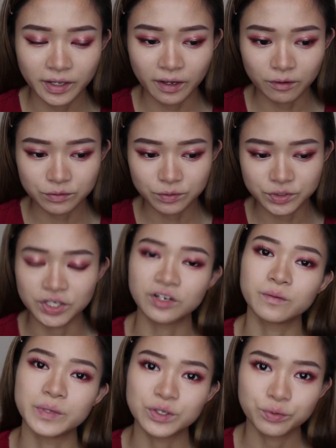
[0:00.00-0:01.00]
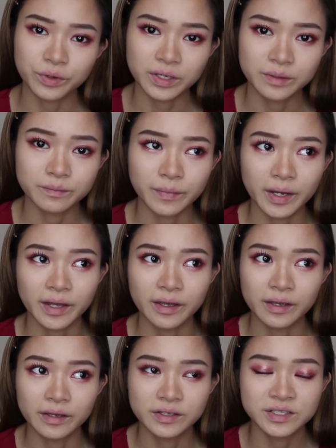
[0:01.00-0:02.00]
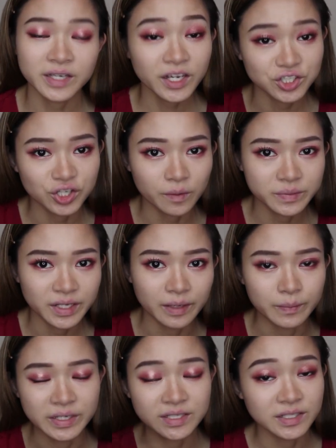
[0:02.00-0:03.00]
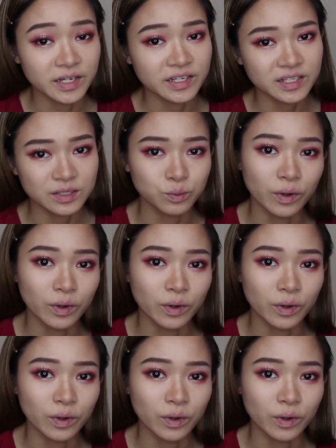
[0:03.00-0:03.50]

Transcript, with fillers: how to juggle between my side jobs and my studies as